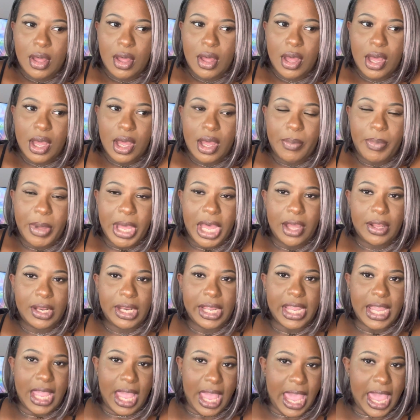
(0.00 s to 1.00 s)
about
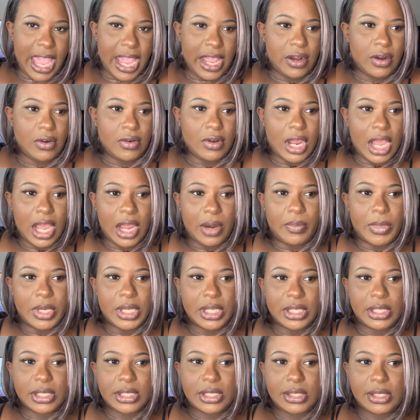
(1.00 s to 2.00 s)
like 8 or 9
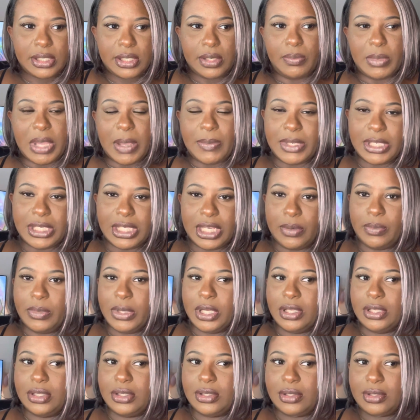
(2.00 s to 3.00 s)
months, maybe 10
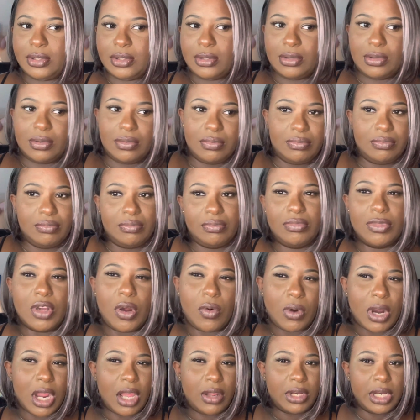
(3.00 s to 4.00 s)
months,
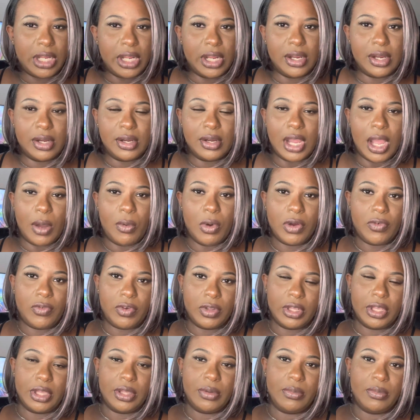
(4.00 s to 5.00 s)
around there. I worked for
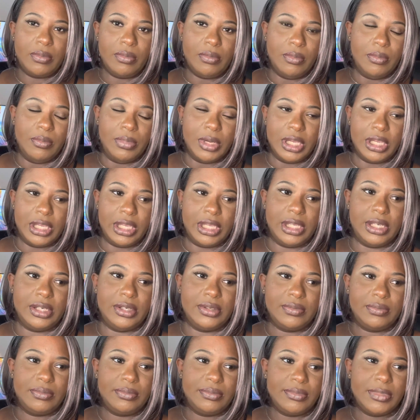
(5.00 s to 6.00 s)
them, but
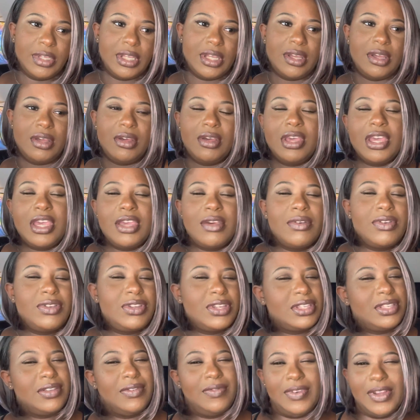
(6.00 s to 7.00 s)
it was
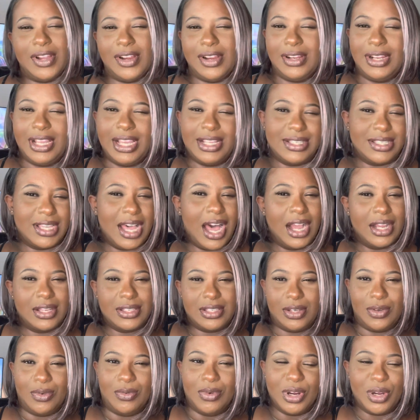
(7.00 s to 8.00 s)
just a very like
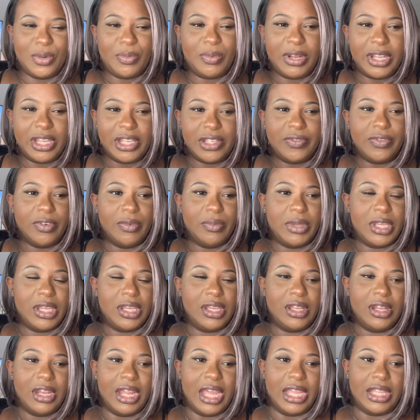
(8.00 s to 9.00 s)
toxic workplace for
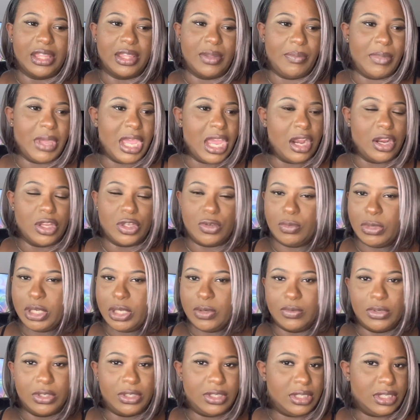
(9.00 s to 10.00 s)
me. Like the
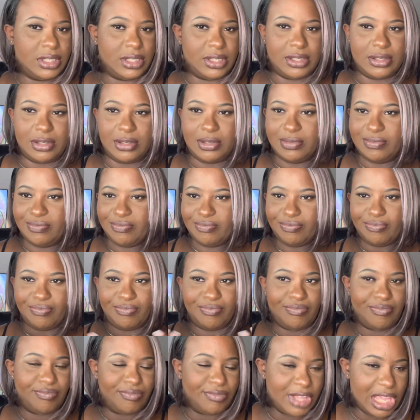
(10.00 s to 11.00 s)
management was just,
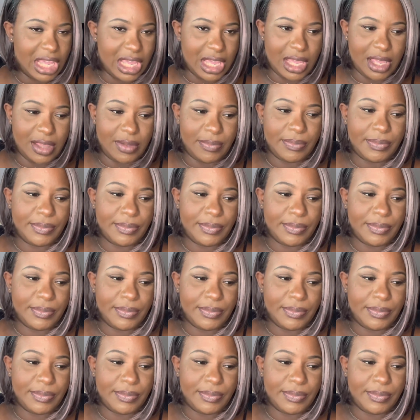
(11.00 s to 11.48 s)
and